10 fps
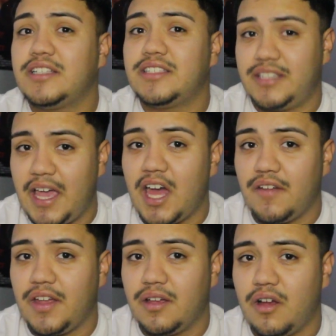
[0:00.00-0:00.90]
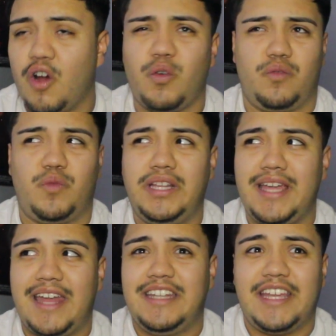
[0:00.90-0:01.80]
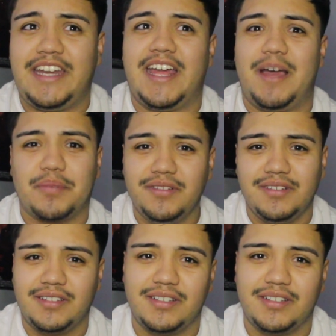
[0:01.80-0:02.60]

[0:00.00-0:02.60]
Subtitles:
Stay out of it. Or really any dating app. Okay.